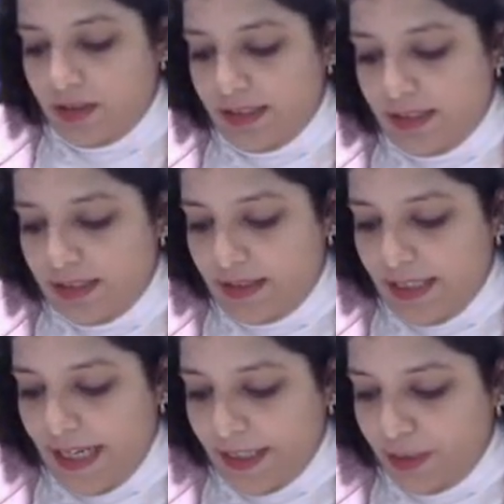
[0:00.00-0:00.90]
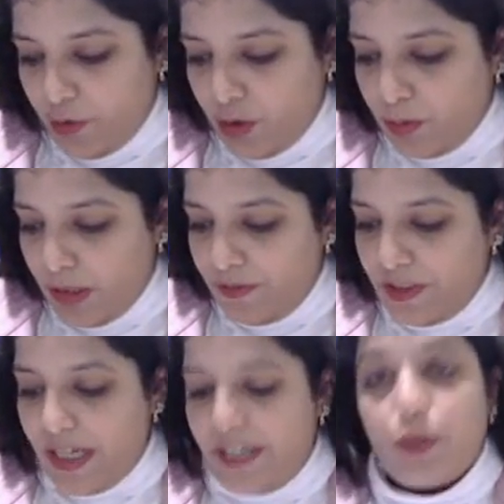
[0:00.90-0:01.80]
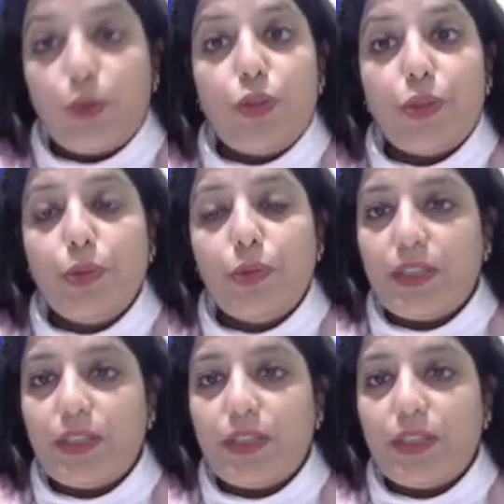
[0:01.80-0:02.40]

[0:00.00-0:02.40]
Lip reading: This is the direct formula which I told you,